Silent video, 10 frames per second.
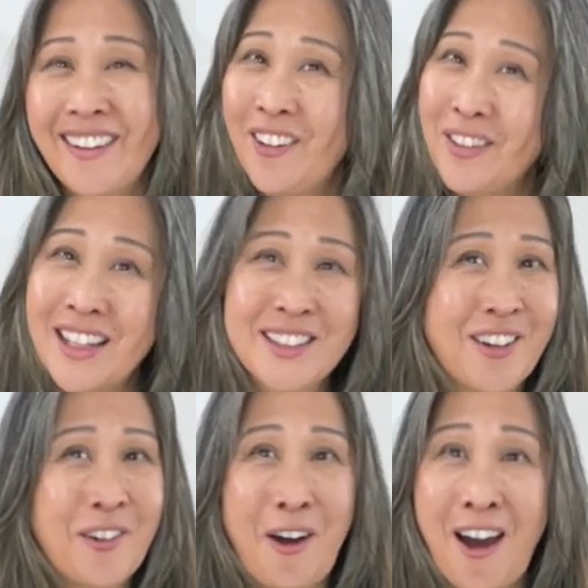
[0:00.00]
Oh, that's
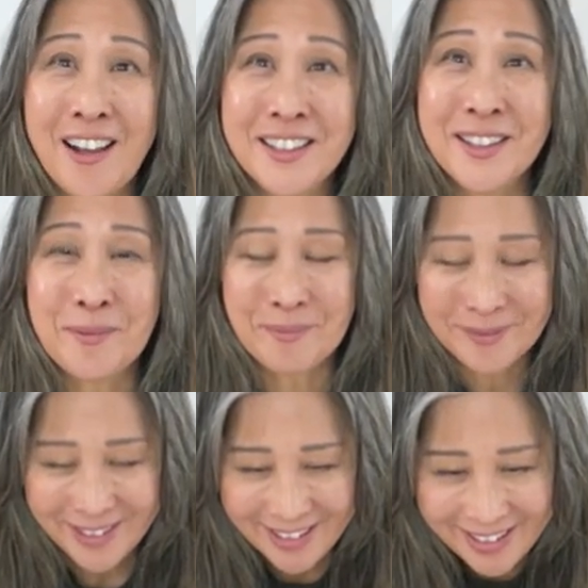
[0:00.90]
awesome.
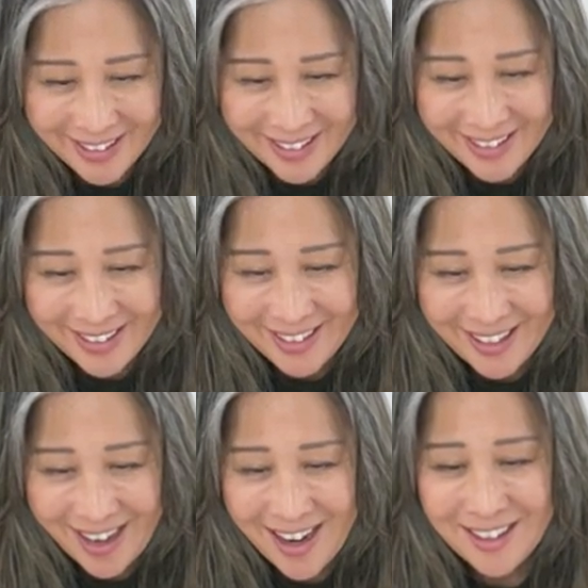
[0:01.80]

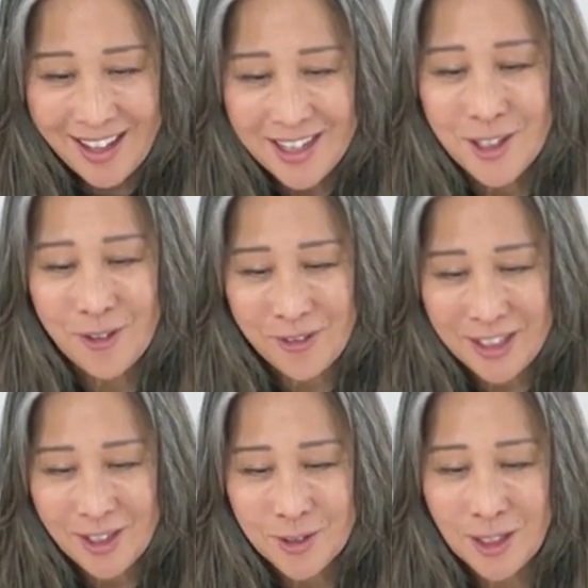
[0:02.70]
I like your
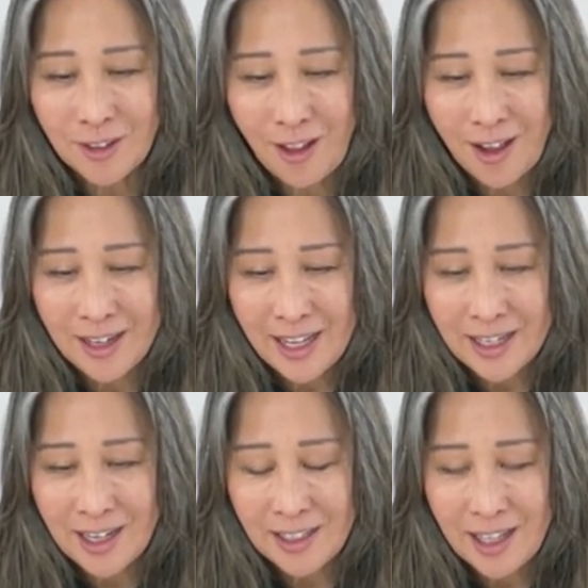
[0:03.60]
videos a lot, and
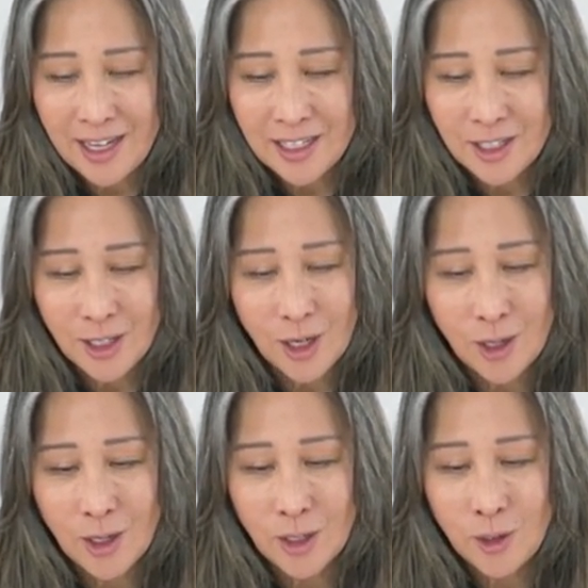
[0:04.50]
I like
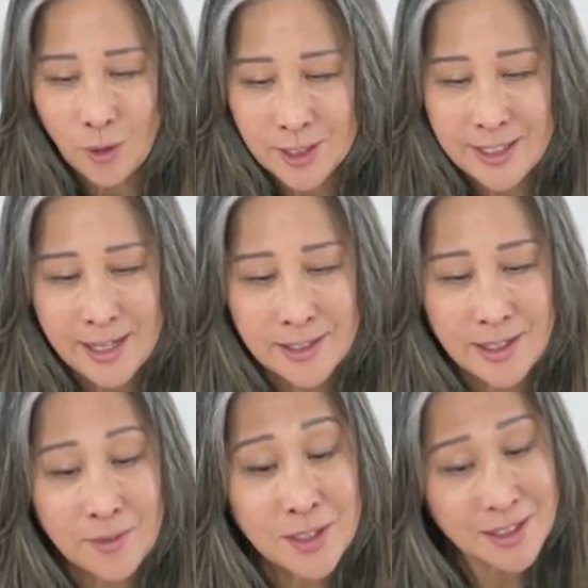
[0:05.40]
your sense
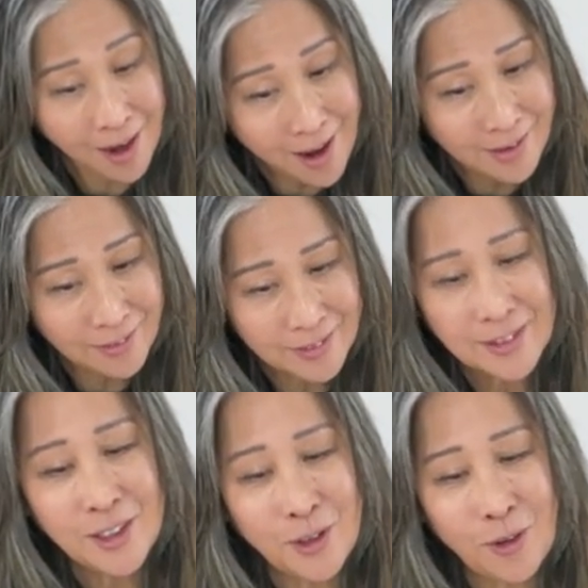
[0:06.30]
of style.
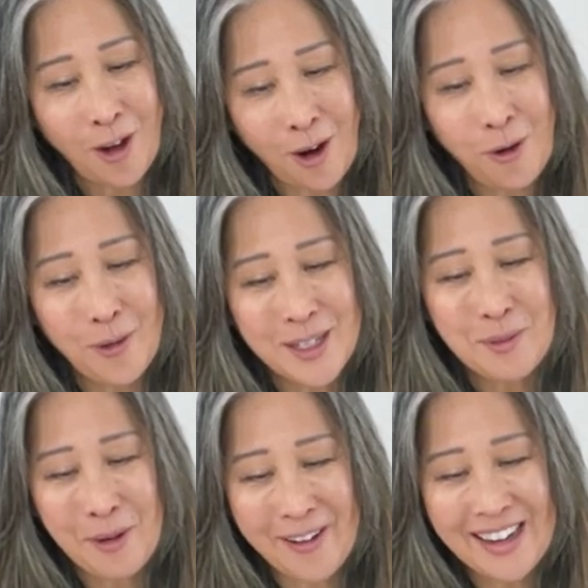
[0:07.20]
You always
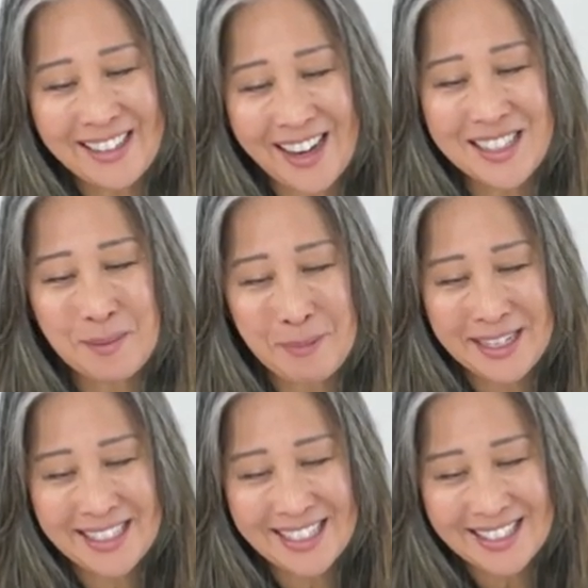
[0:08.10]
wearing nice
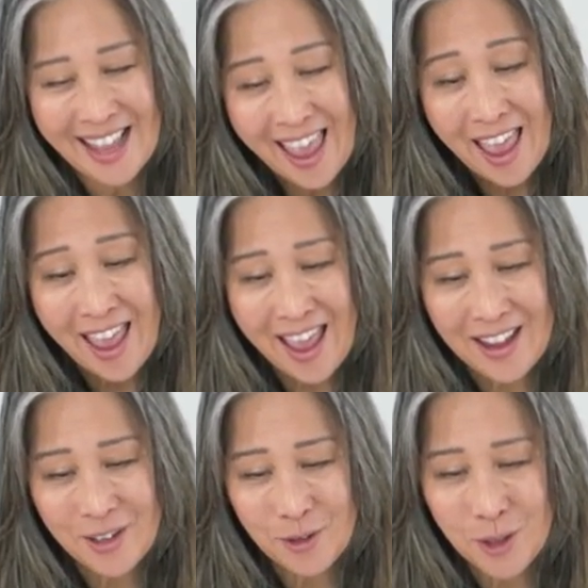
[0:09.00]
pieces,
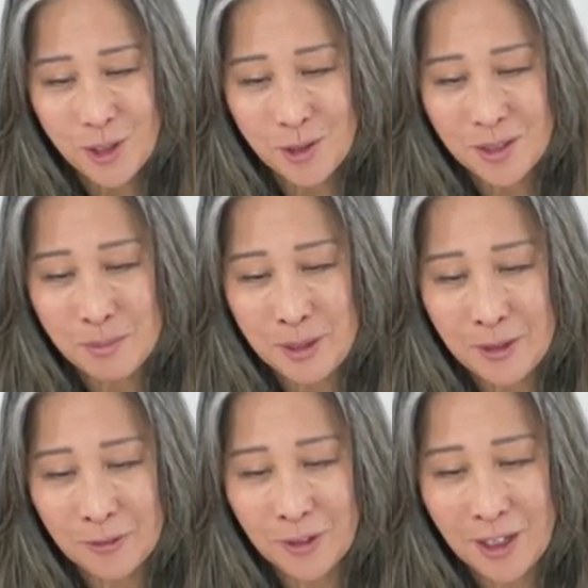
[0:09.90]
and you choose
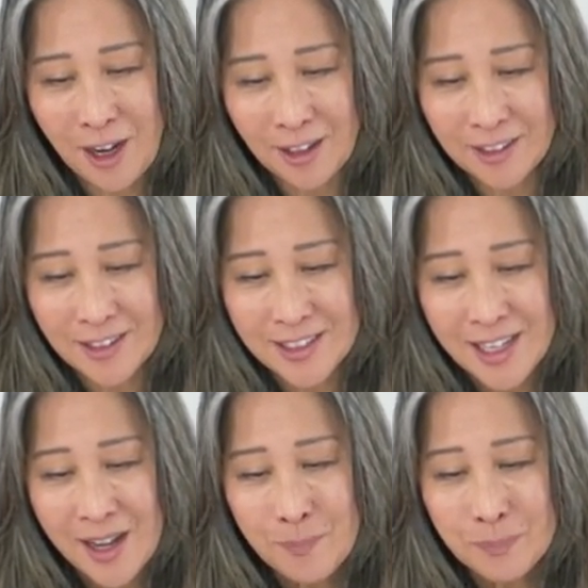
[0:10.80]
beautiful colors.
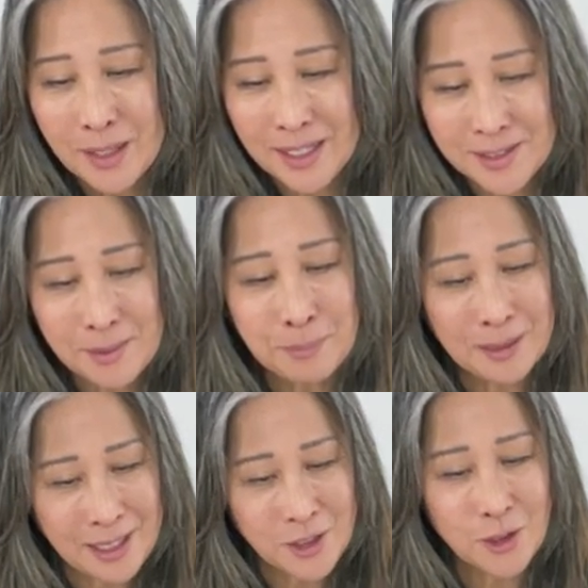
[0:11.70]
It's a
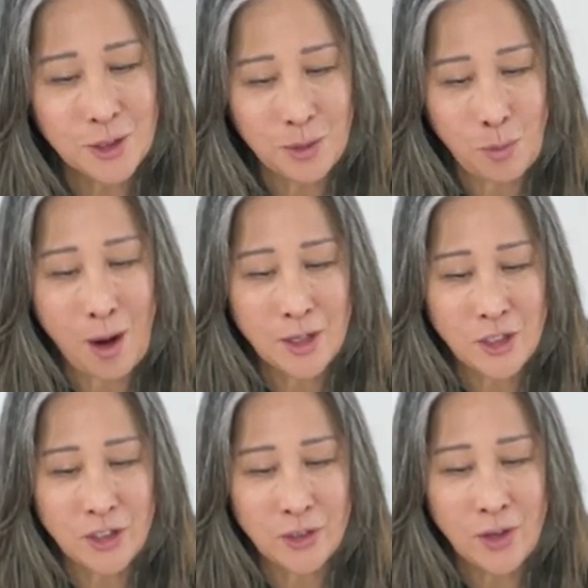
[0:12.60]
pleasure to
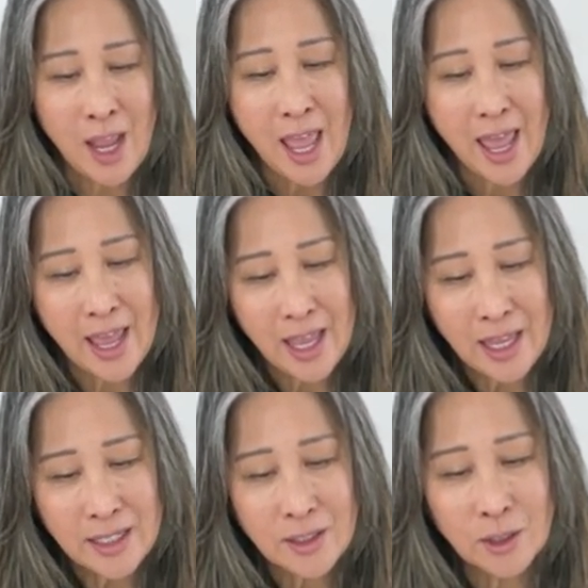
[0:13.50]
watch you
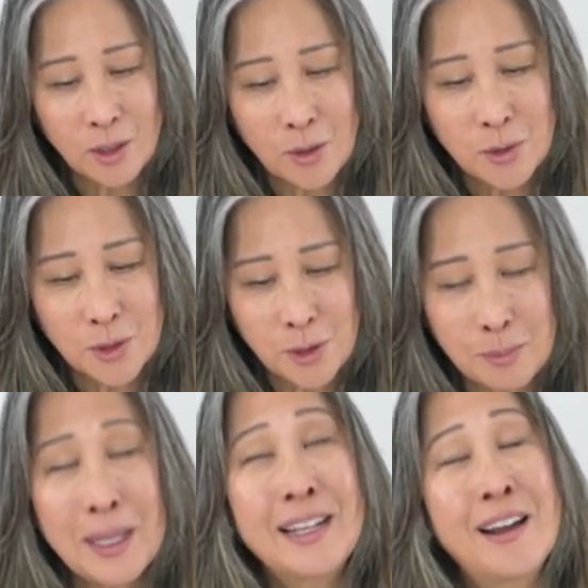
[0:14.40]
and clothes you
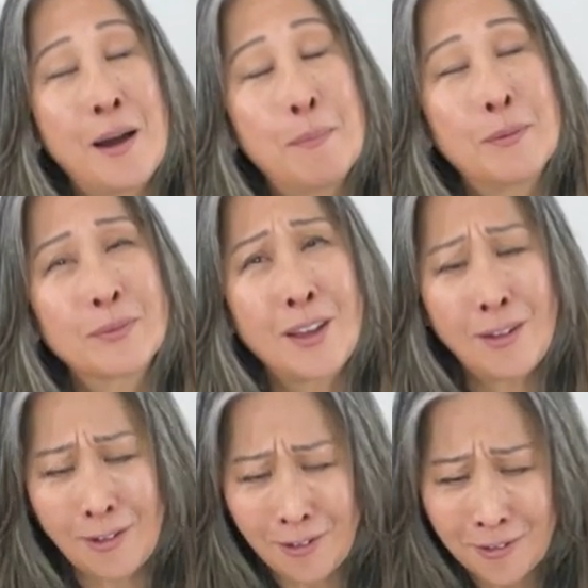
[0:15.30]
pick up.
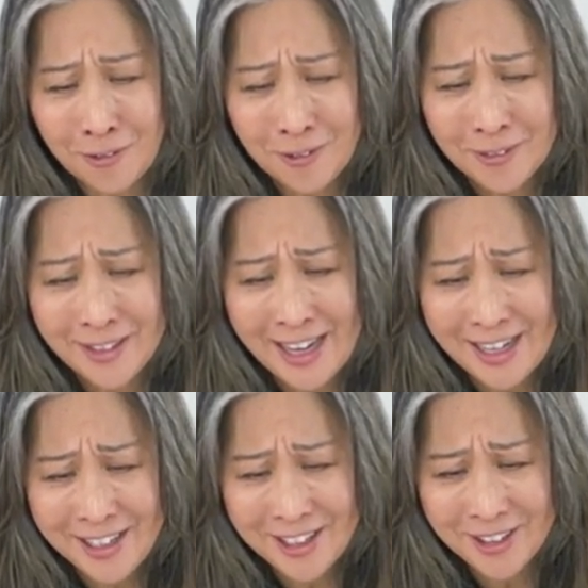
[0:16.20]
Oh,
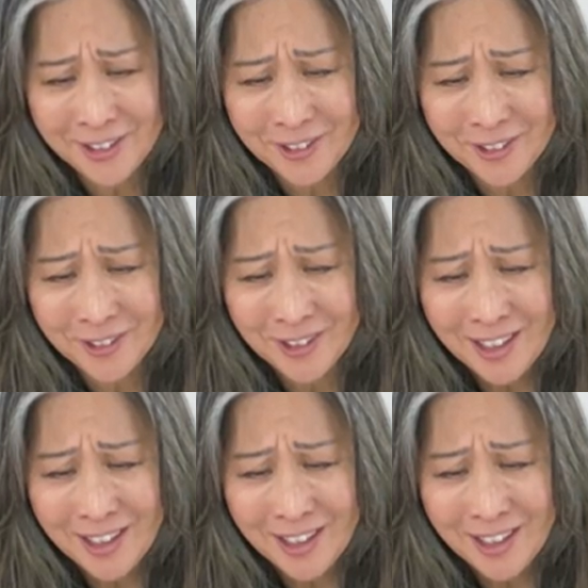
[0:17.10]
thank you.